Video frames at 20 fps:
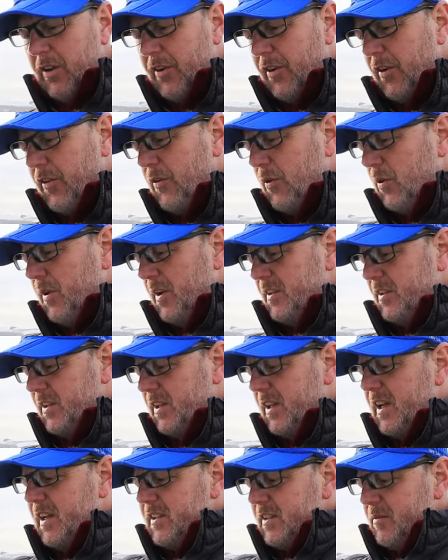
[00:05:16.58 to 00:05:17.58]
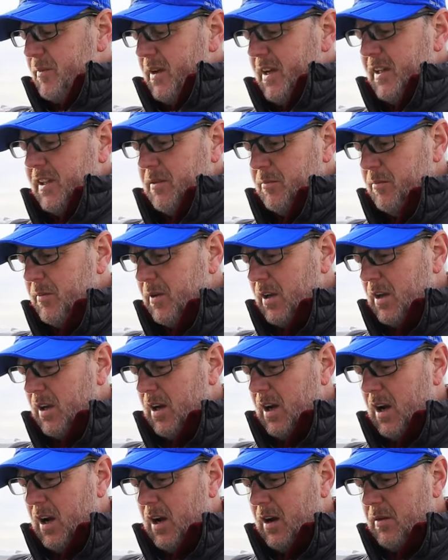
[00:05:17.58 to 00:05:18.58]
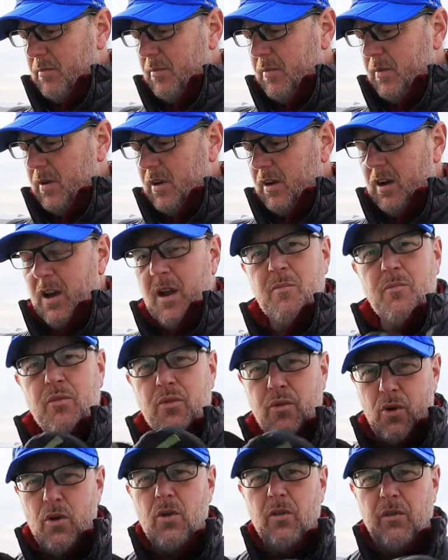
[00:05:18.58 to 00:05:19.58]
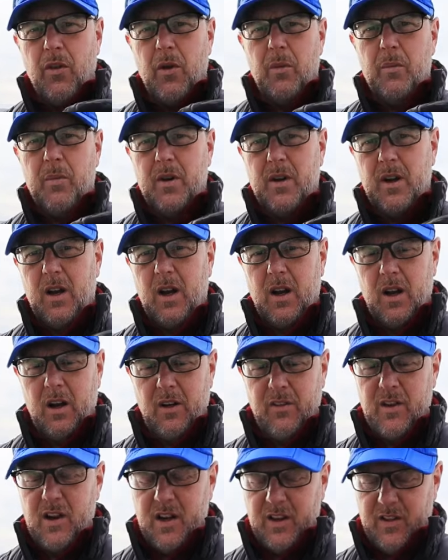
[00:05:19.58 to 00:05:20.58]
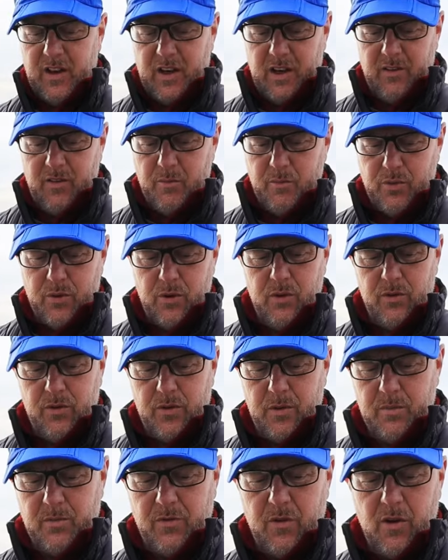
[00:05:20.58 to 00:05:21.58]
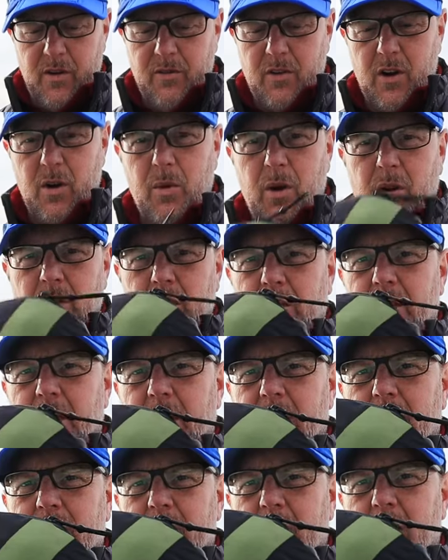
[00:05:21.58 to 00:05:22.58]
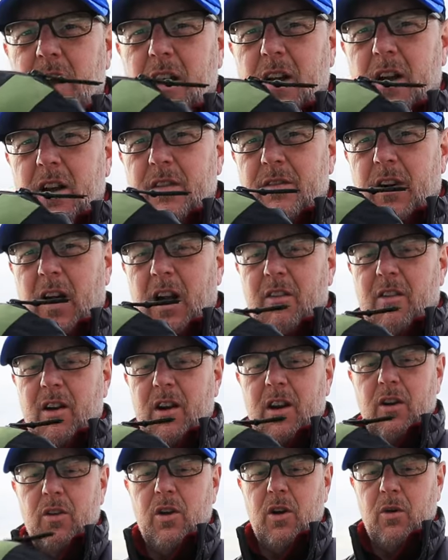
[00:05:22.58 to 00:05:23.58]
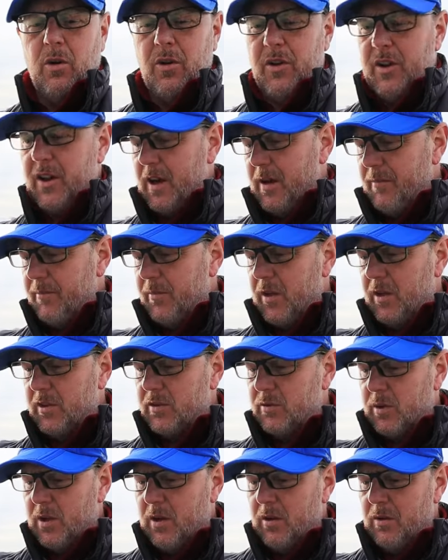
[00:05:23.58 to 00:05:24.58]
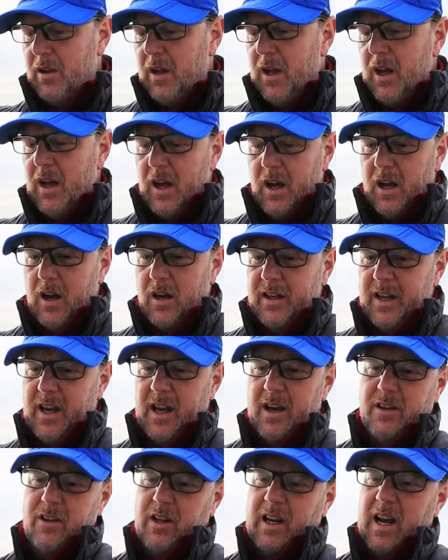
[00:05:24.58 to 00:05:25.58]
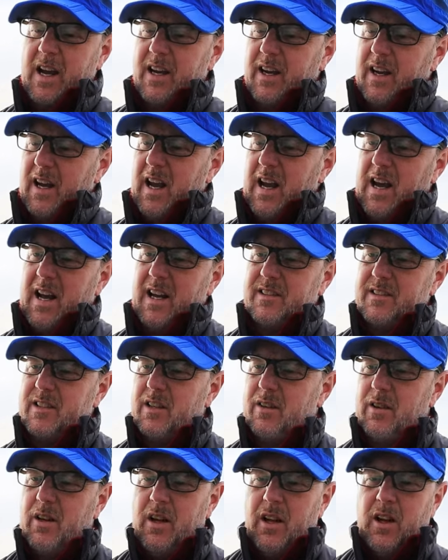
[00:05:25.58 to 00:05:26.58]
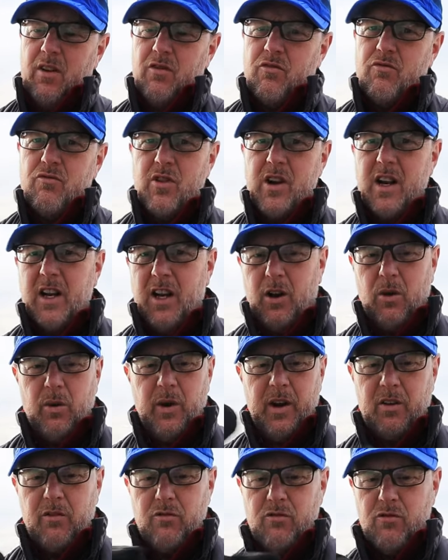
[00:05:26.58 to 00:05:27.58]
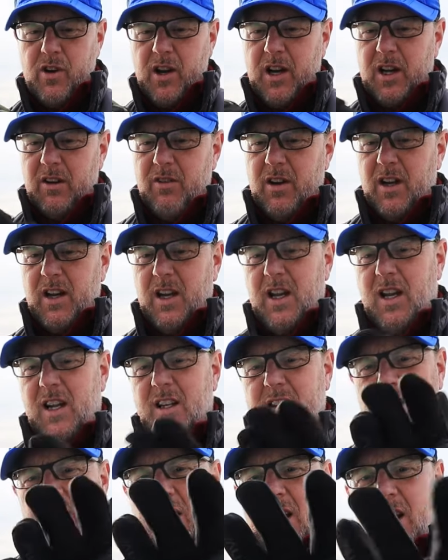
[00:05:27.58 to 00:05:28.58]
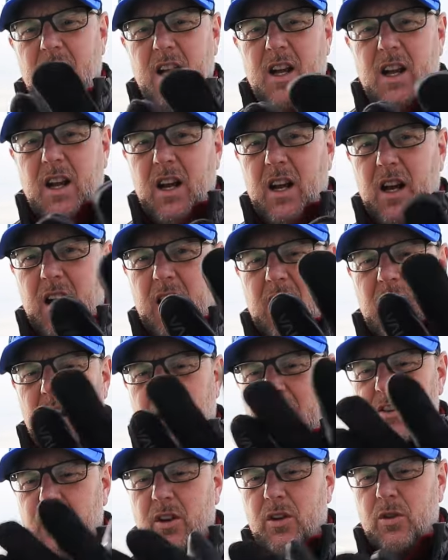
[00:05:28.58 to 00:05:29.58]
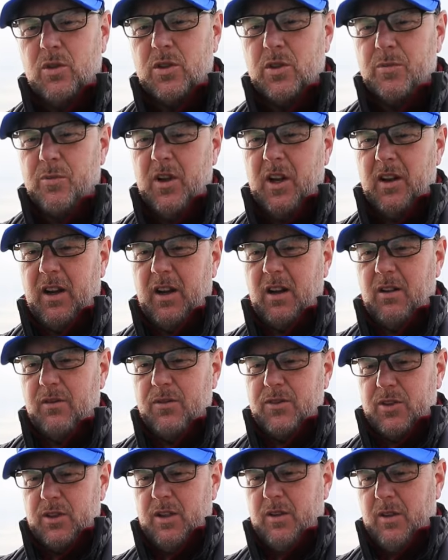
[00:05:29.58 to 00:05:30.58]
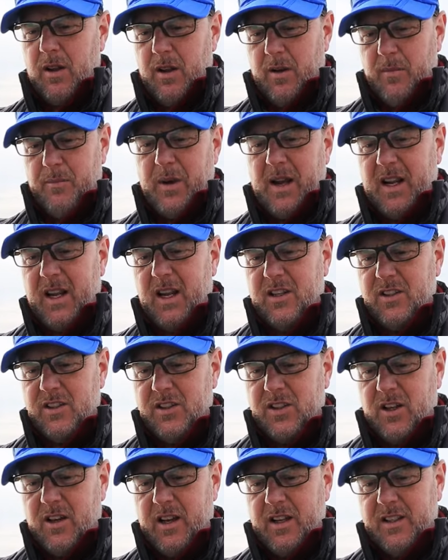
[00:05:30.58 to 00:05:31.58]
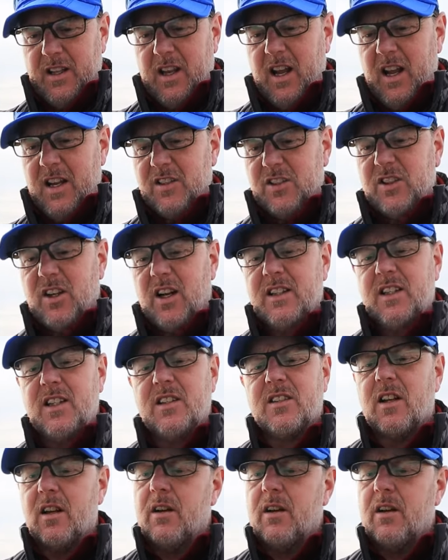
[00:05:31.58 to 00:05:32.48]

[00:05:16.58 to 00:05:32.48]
a lot of thought into these and made them um, improve them. Uh, I really think they've improved them very, very well. You've got the lovely Vallerret logo on there as well. Uh, and yeah, you can get your hands out really quick, really, really easily. Uh, and you can also put your gloves back inside. They're inside these